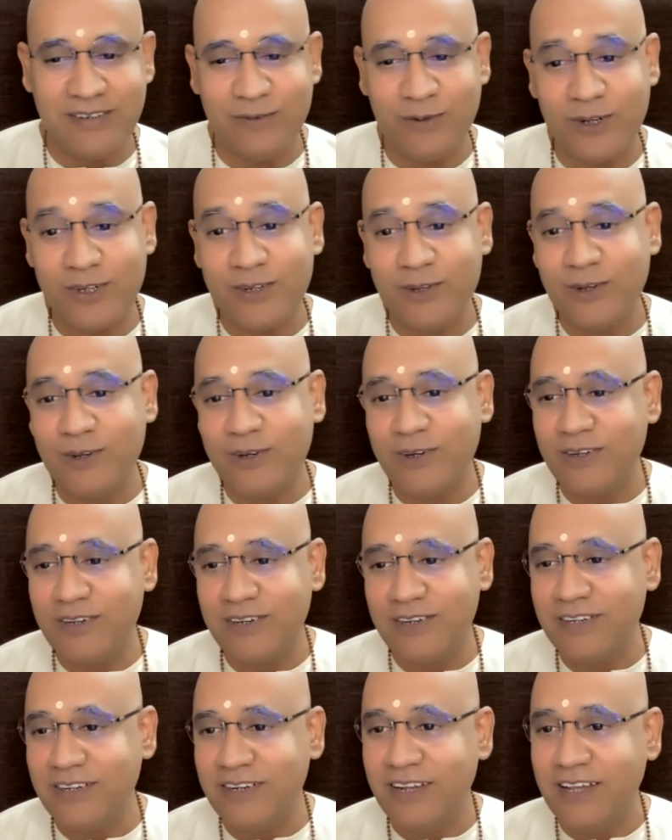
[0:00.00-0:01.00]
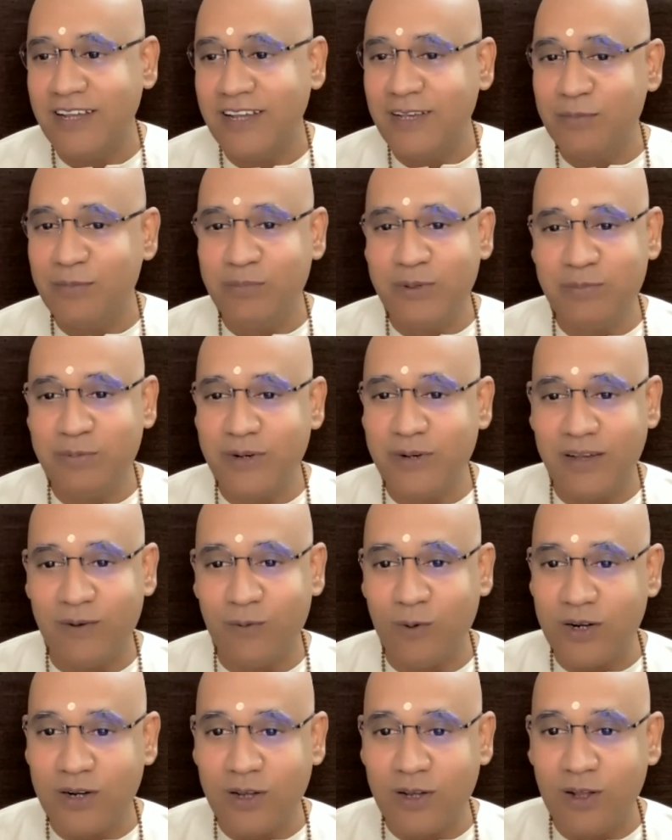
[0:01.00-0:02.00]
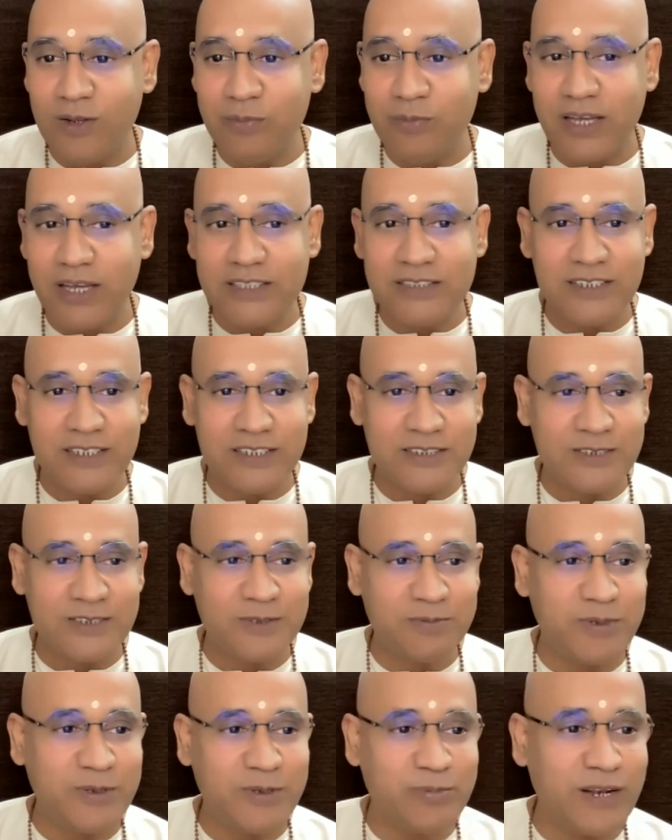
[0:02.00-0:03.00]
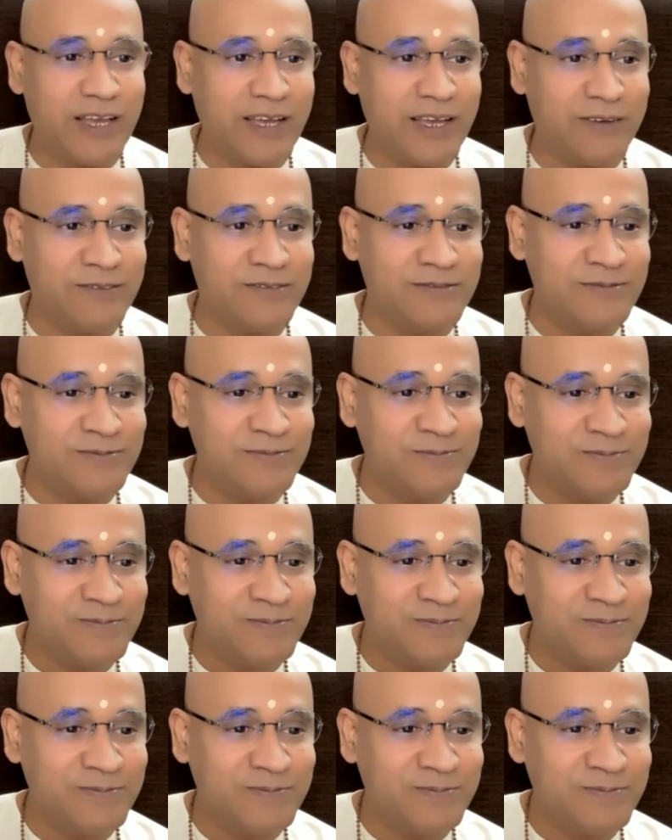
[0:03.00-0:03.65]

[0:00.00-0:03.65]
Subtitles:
What all people have, what all imaginations people have.